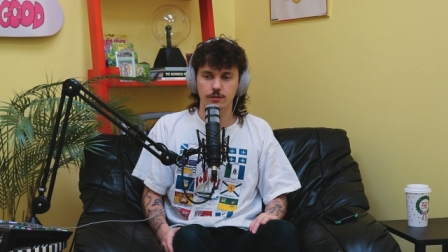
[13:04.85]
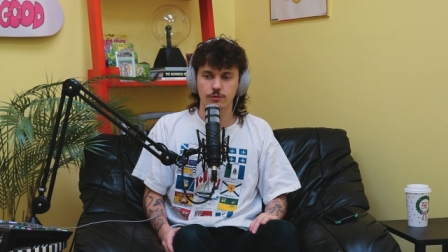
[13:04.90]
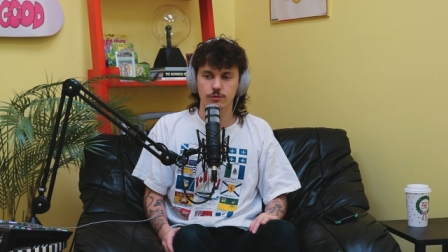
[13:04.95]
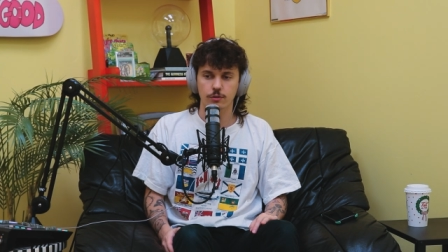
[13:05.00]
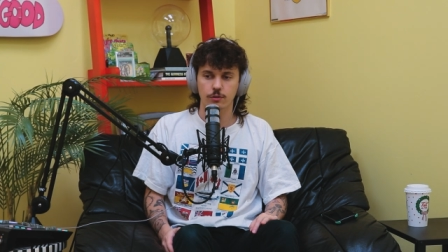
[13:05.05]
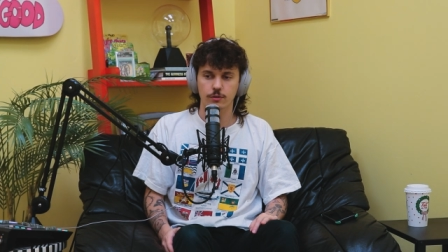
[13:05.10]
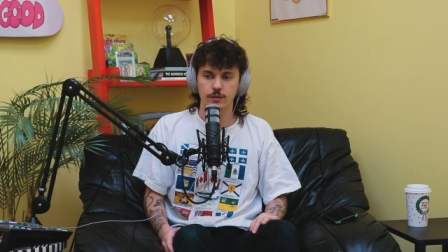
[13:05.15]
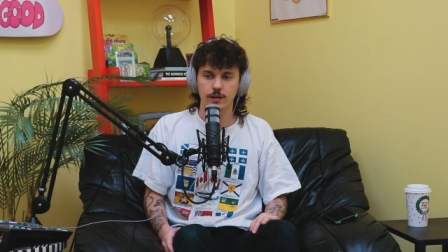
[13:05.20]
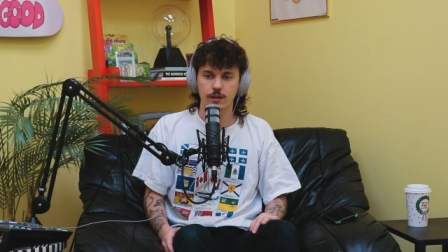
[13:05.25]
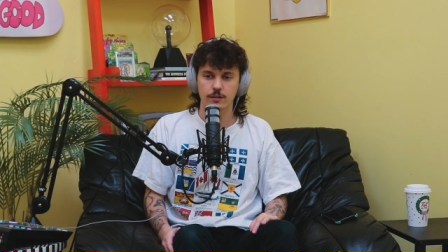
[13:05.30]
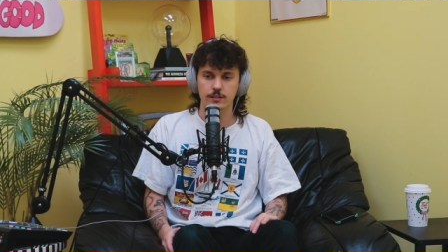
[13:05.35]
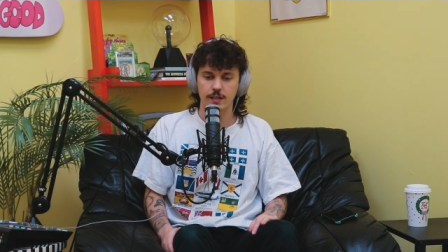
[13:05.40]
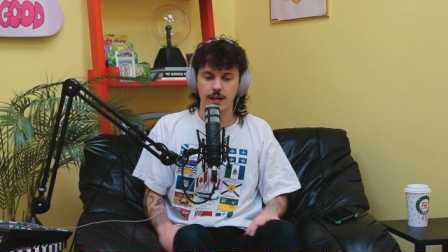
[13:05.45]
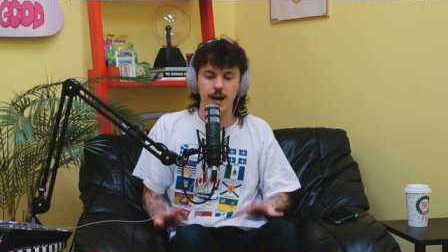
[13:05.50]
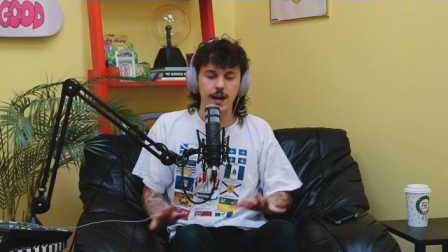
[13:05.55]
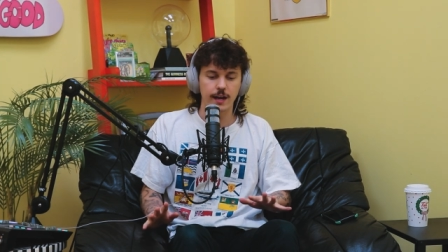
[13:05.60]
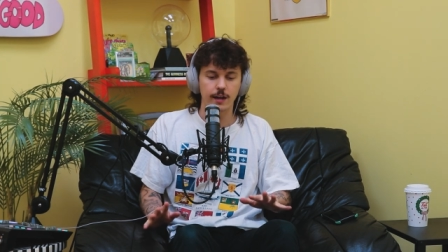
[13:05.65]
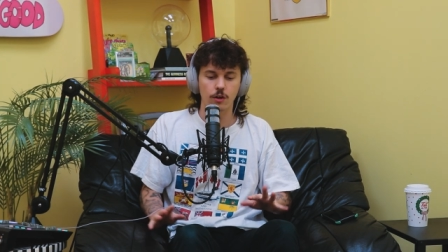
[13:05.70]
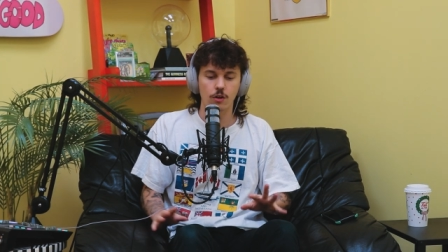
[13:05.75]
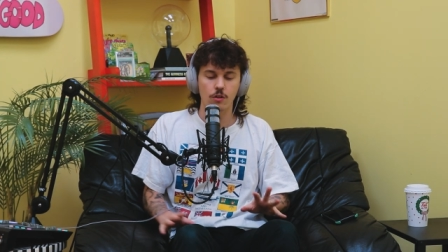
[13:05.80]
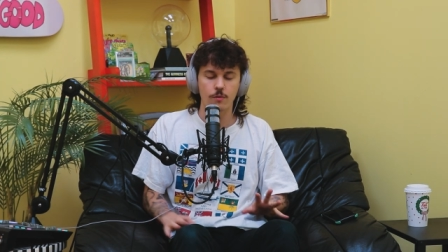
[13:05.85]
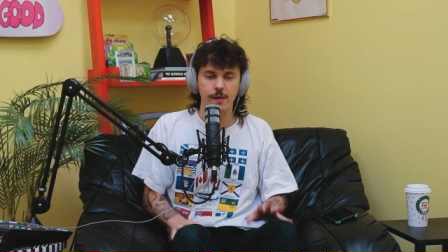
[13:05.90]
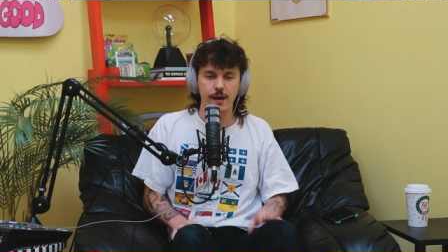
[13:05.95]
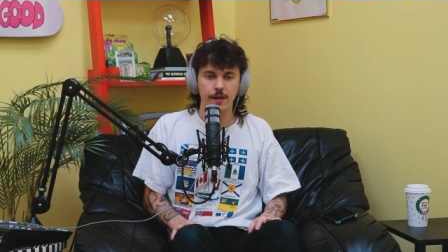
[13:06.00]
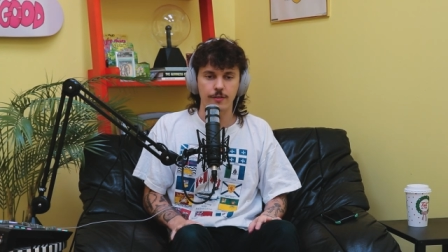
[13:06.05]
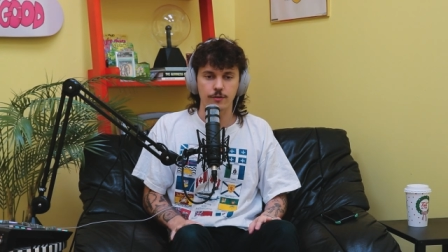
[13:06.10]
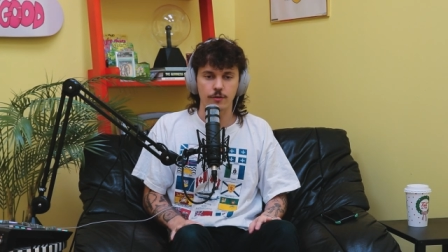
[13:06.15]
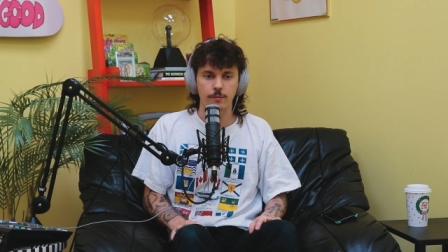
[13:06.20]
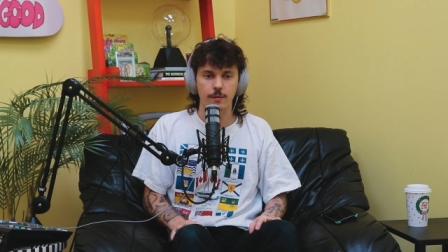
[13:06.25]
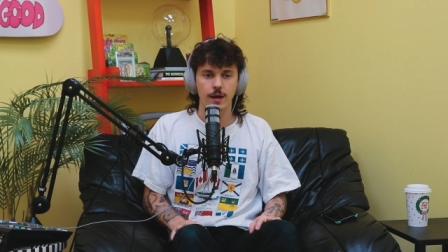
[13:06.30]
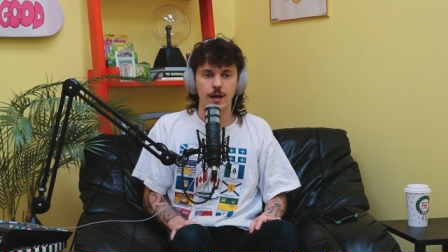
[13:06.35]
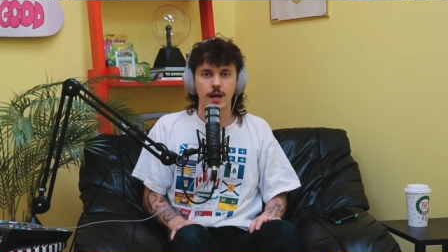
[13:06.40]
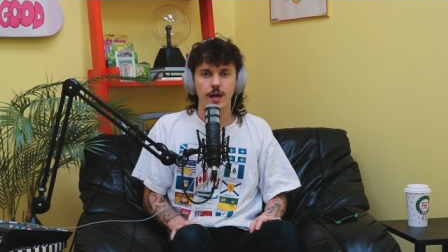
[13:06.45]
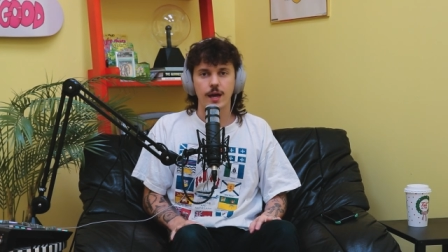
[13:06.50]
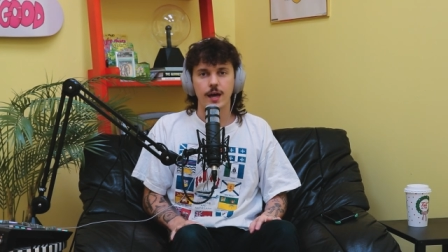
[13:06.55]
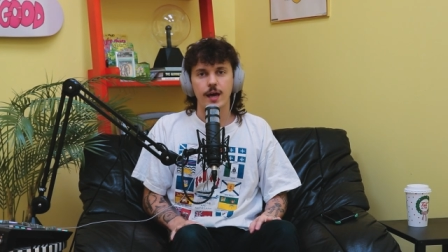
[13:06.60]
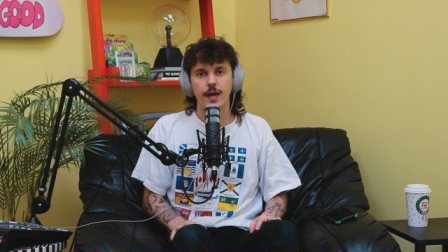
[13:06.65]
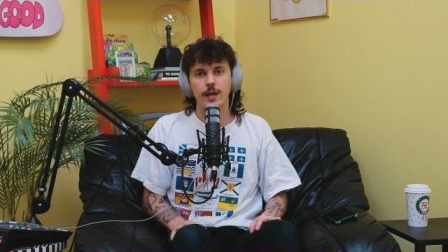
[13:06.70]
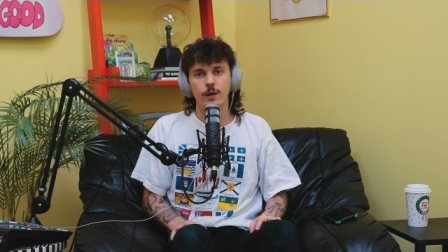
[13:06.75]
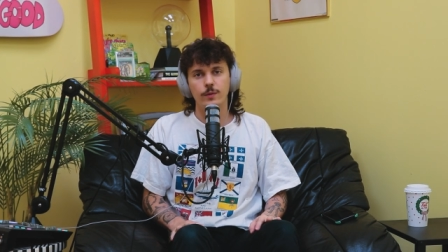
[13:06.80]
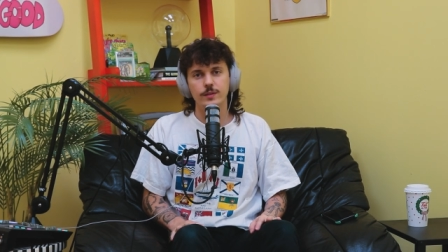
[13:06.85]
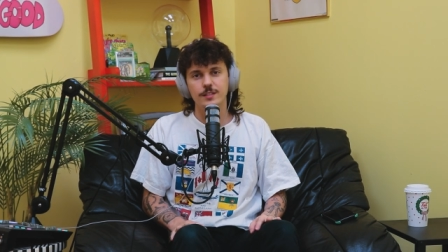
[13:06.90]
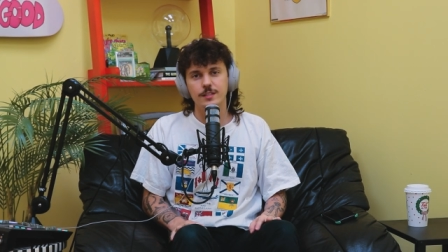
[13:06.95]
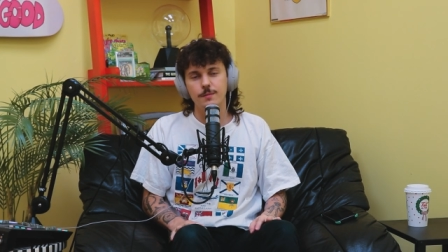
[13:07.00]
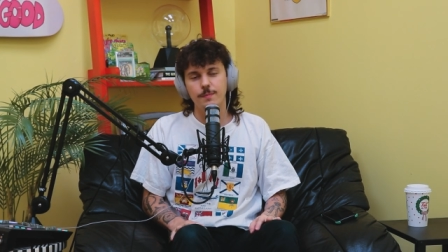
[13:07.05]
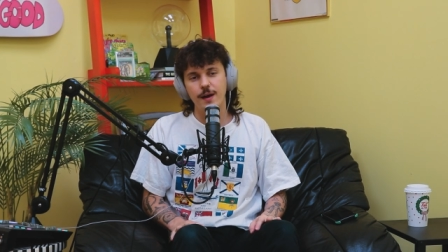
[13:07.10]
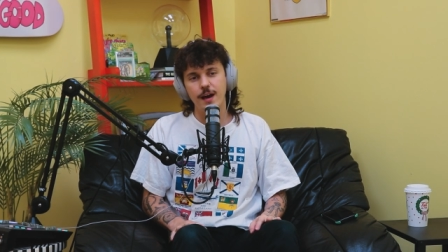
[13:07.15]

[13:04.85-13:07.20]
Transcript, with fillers: controller down. I was like, I gotta go to the bathroom. And I went to the